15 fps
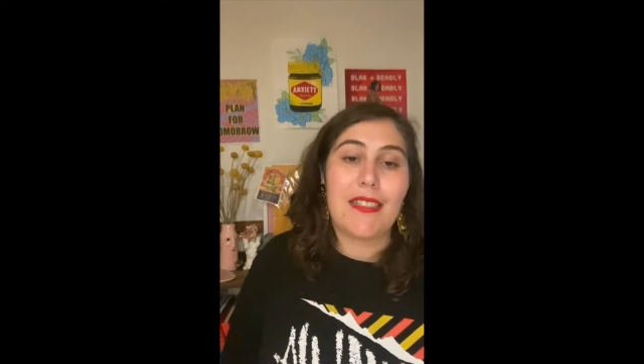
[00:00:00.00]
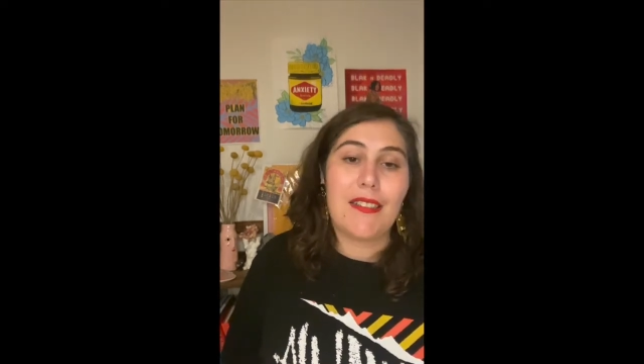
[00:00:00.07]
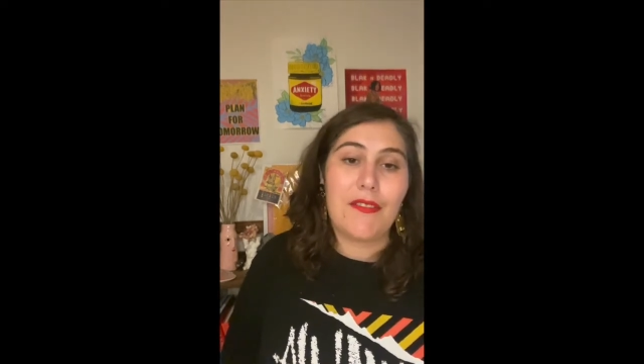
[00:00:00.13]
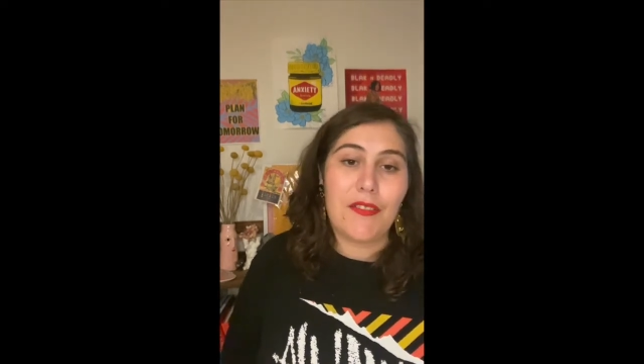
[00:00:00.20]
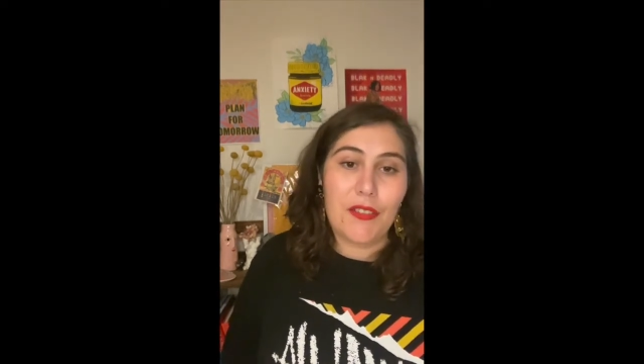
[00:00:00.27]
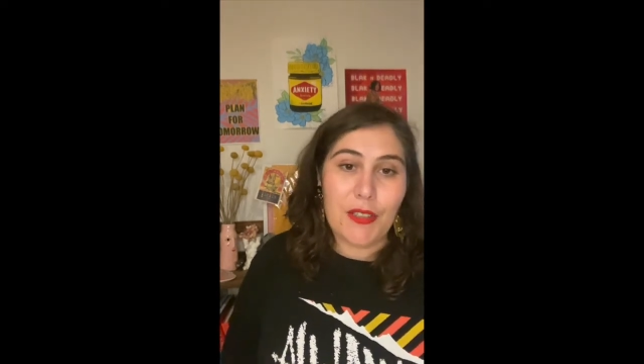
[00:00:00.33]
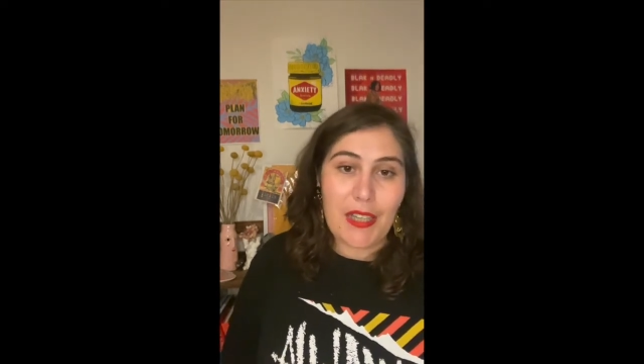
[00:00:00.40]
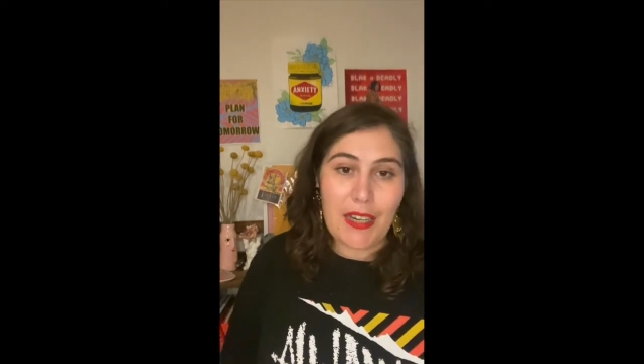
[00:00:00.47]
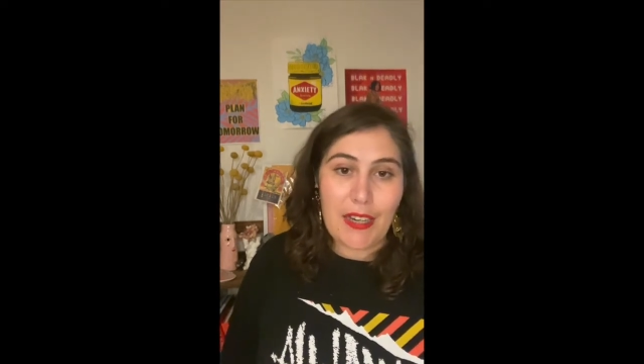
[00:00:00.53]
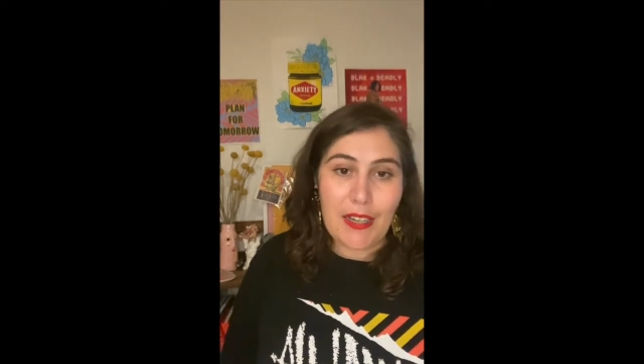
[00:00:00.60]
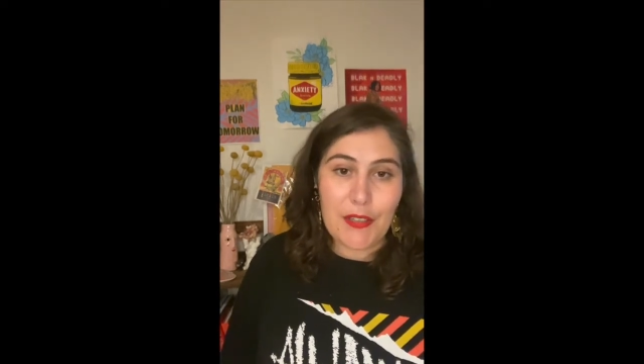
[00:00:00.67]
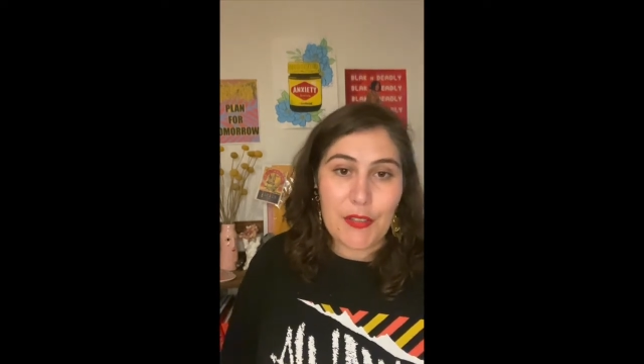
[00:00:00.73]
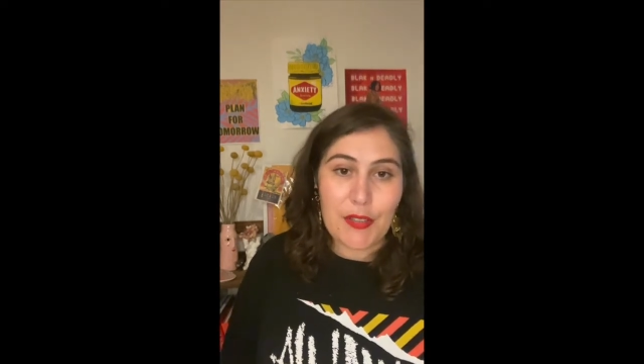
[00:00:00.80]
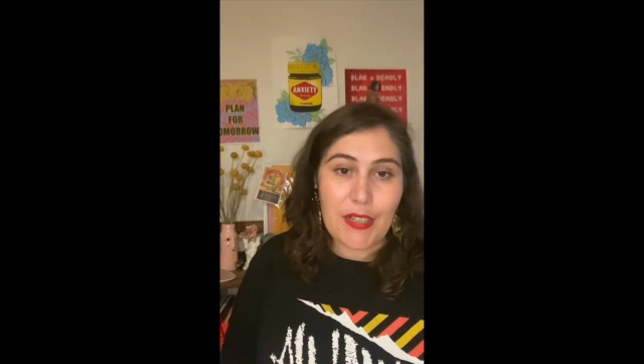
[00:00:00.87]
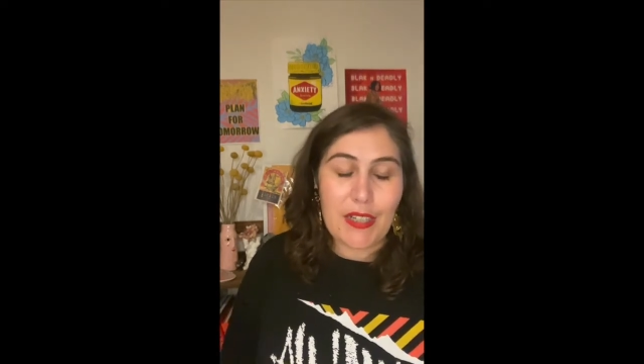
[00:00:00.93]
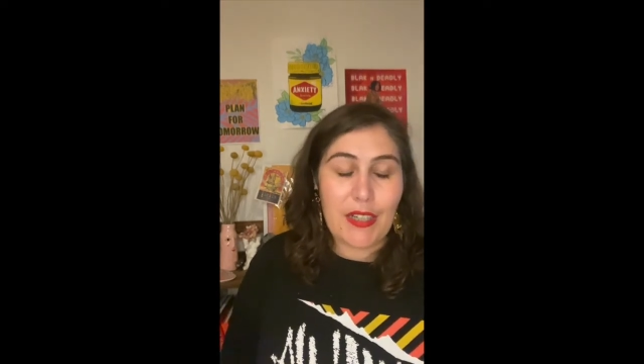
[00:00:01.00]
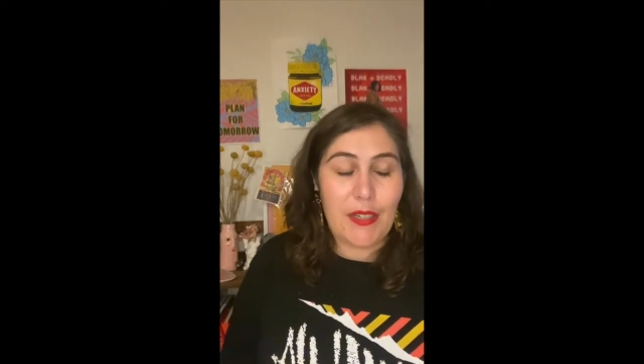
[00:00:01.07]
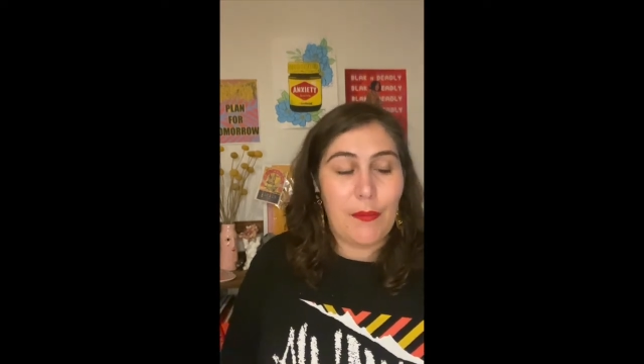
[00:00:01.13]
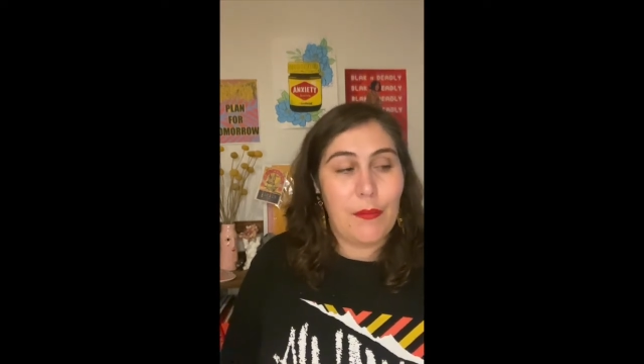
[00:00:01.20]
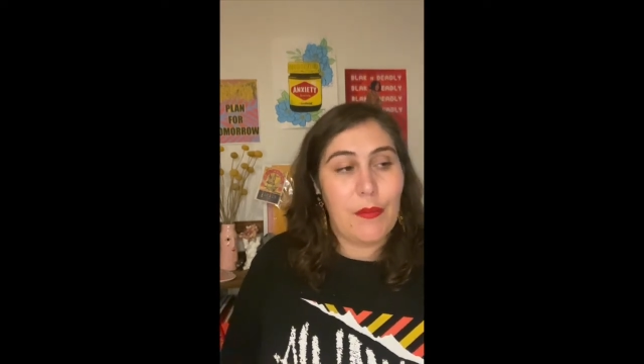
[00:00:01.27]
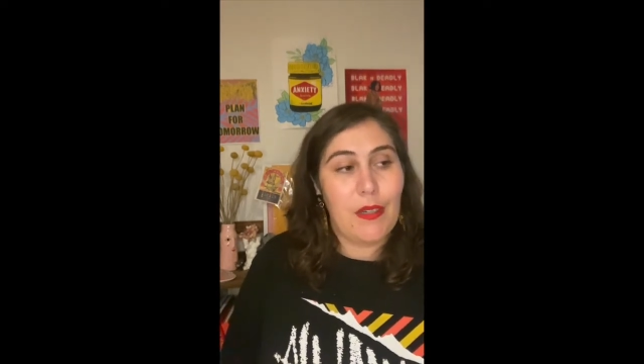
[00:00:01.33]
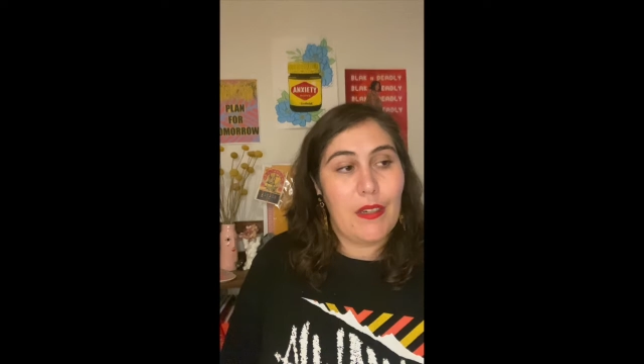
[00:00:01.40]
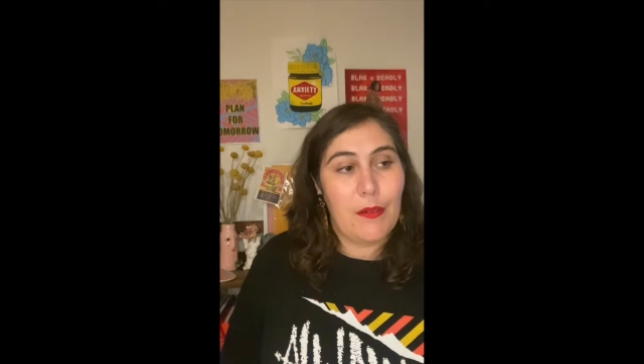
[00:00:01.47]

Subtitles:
for the art tram,